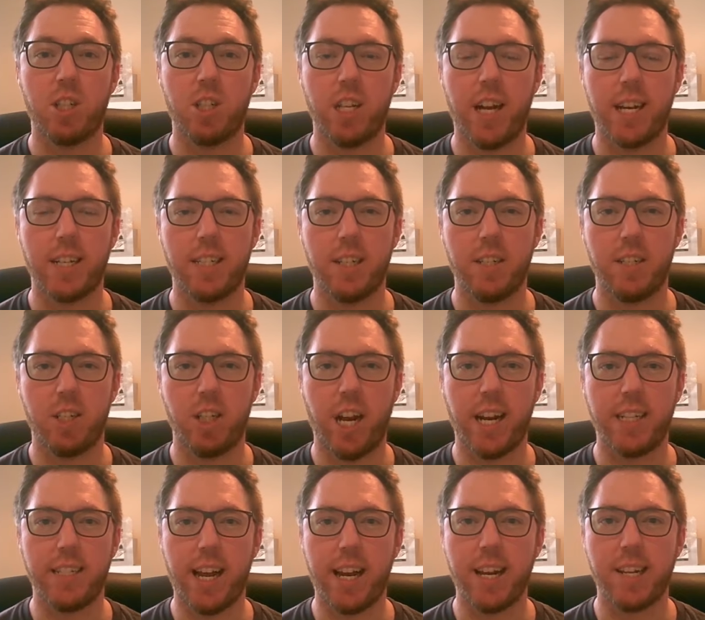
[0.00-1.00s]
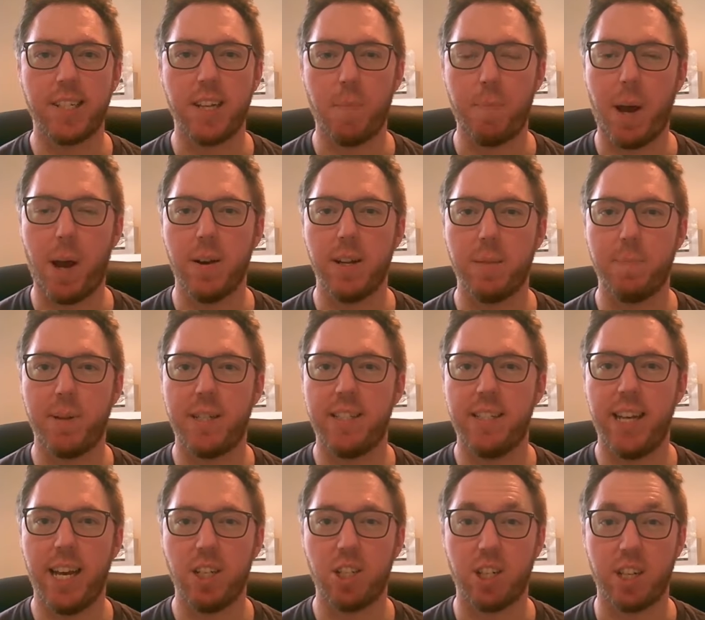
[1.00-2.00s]
chat to Jake Dennis about his
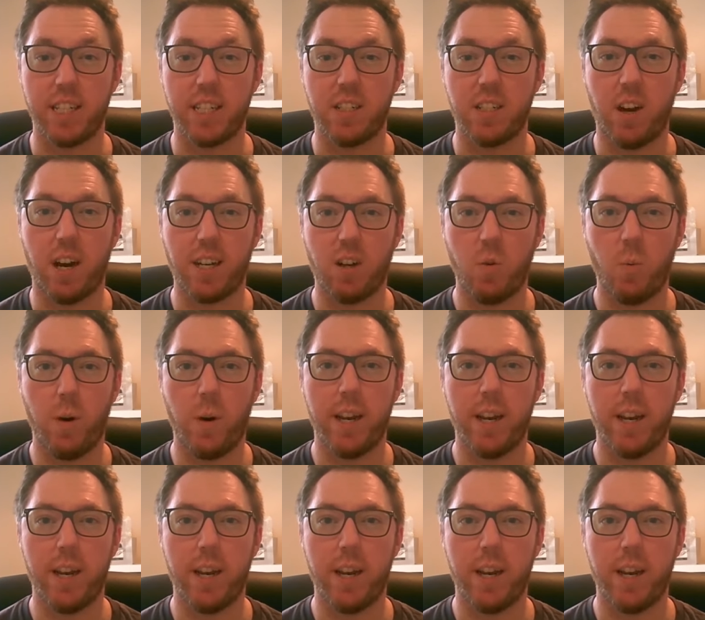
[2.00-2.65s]
potentially title